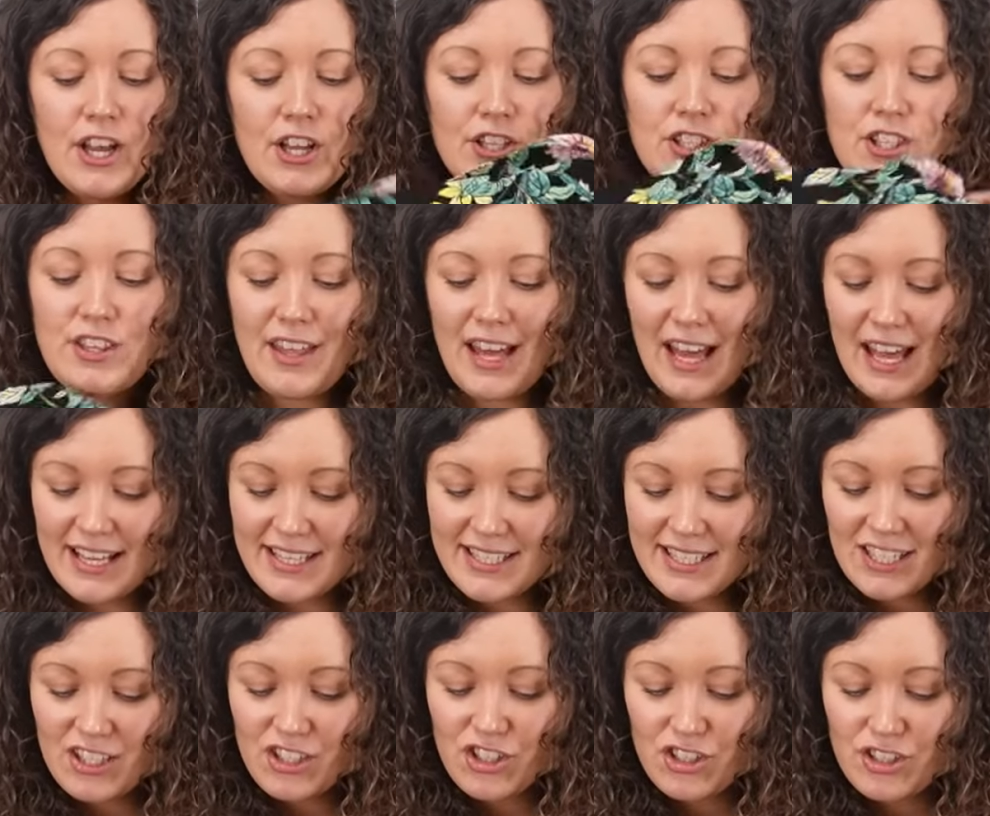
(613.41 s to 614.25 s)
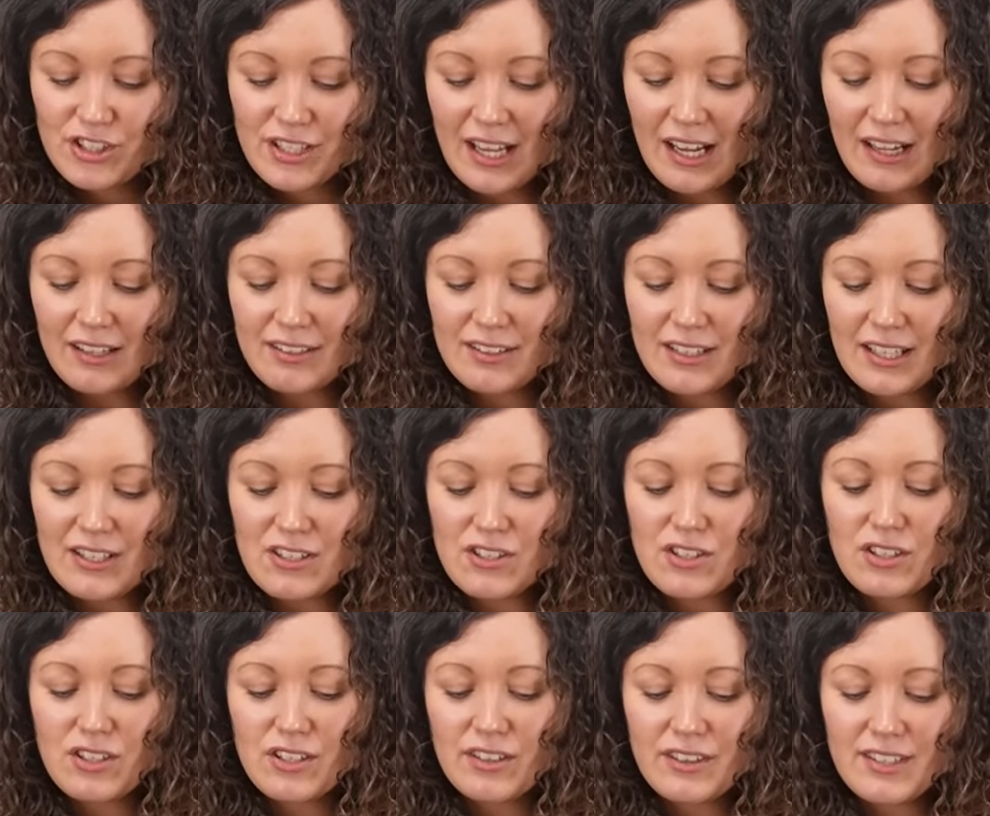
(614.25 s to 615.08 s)
So that addition,
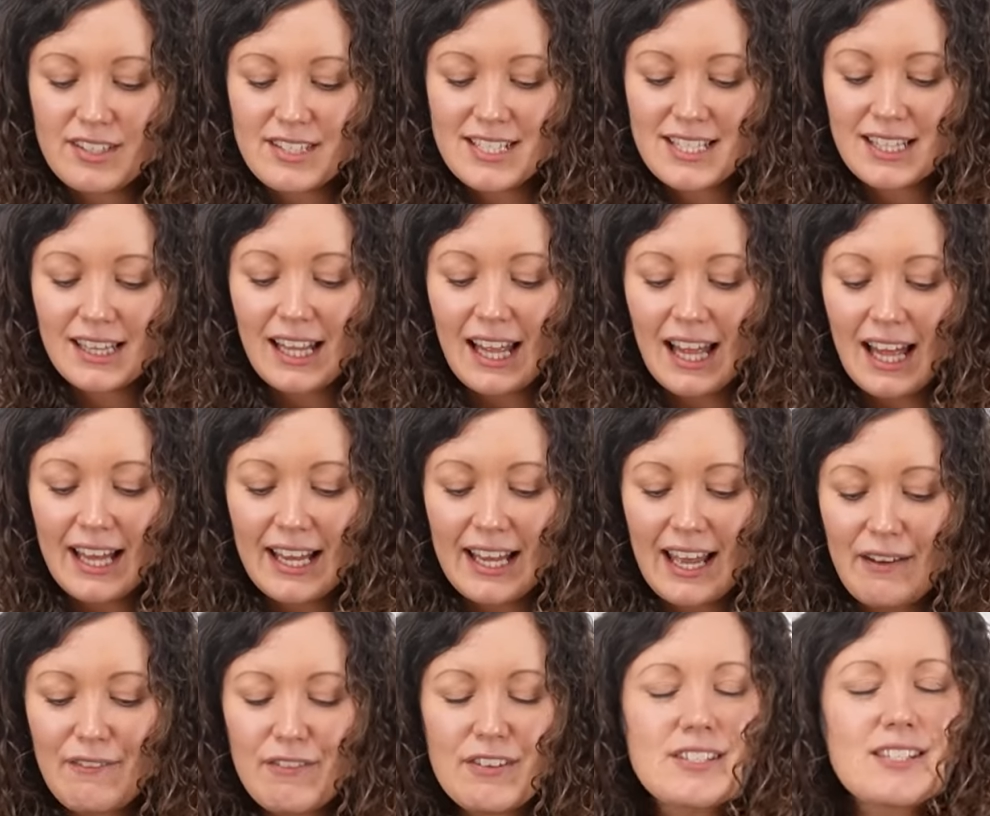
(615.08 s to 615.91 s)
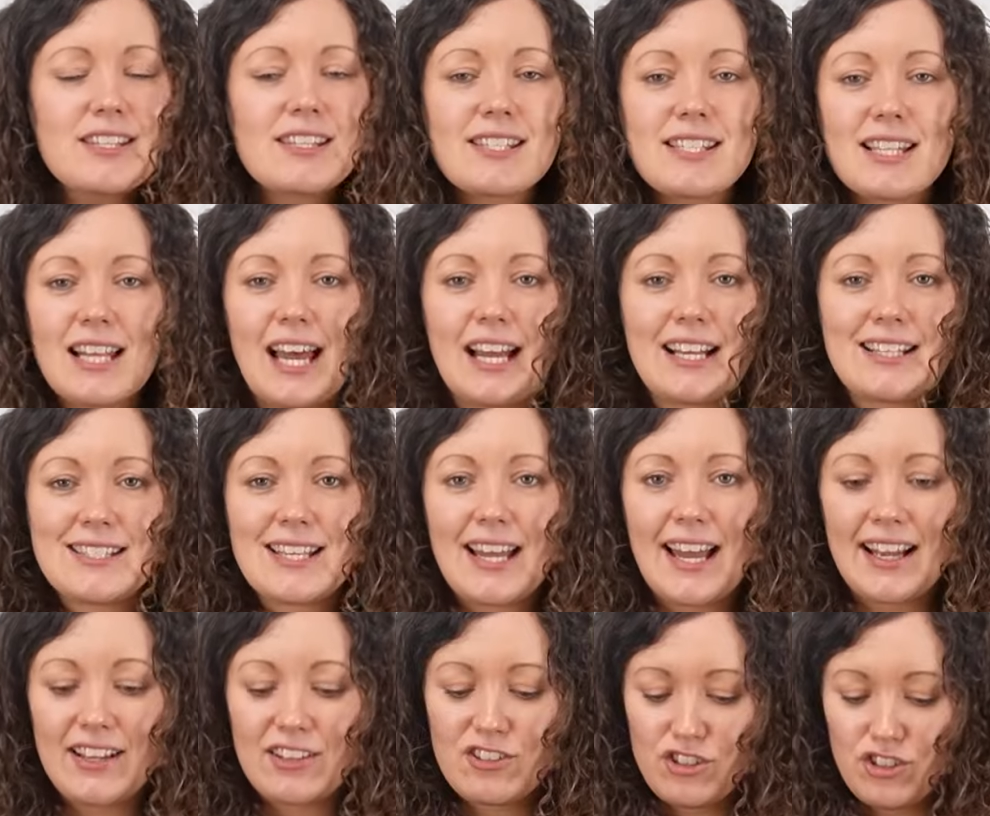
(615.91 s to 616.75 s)
that's a slight, ever so slight
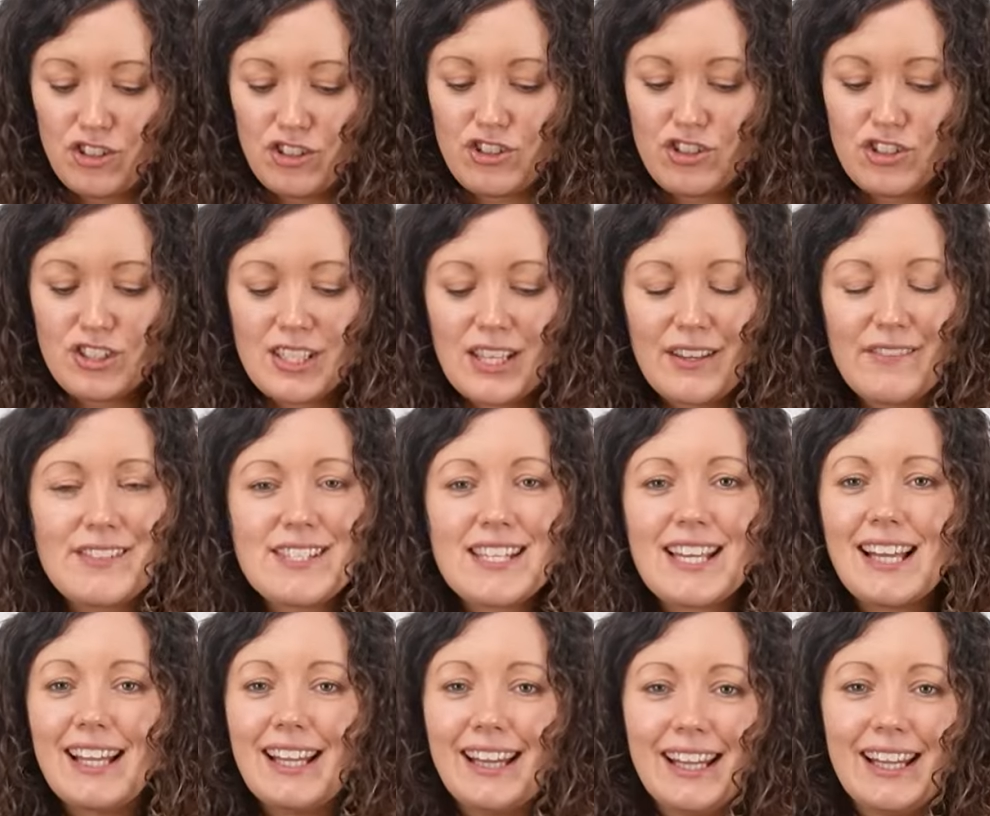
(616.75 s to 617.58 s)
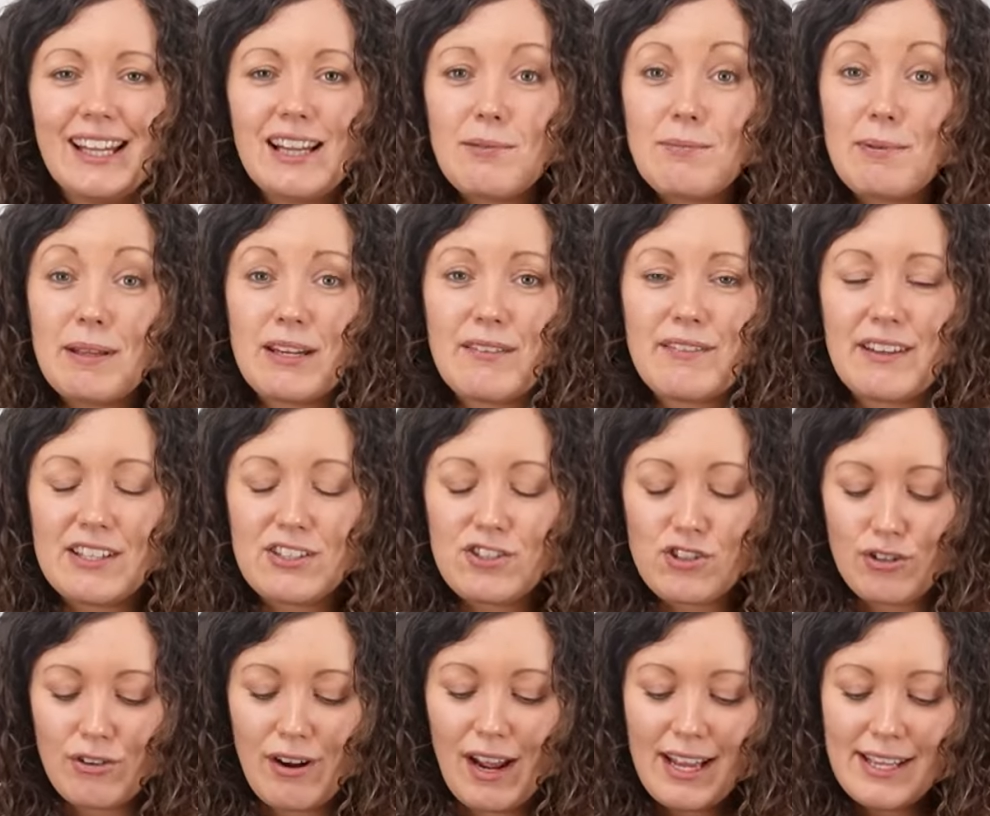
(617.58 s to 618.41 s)
texture, just gives it a little bit of
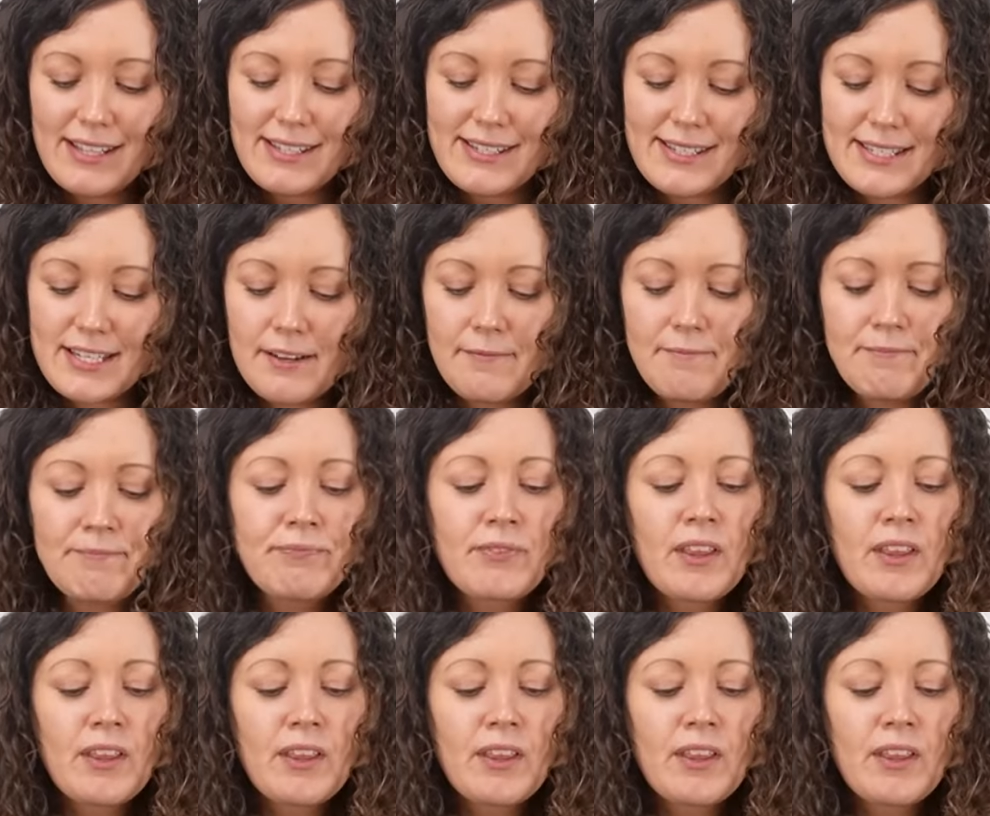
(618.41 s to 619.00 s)
interest.